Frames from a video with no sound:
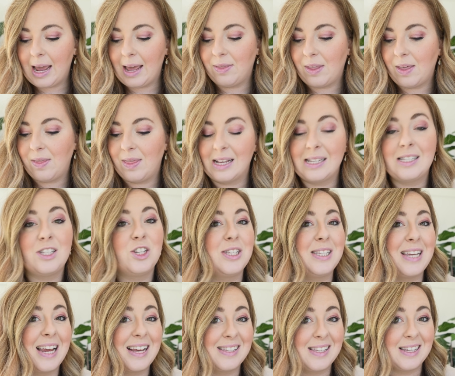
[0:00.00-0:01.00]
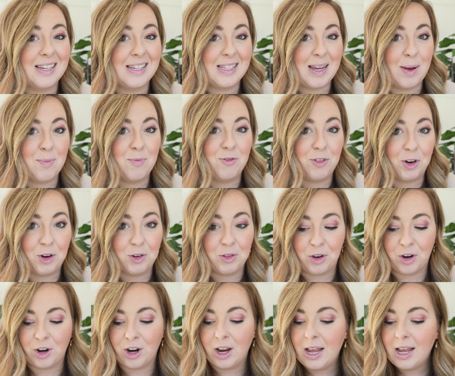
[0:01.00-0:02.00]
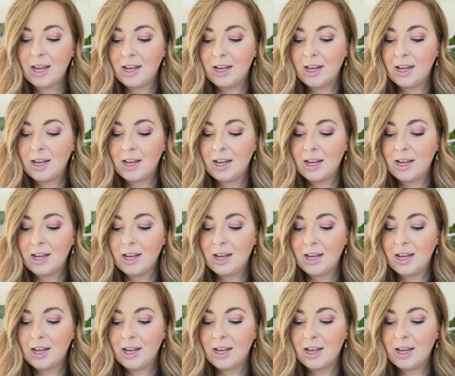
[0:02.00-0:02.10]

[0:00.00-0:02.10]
And then this just takes it a step further.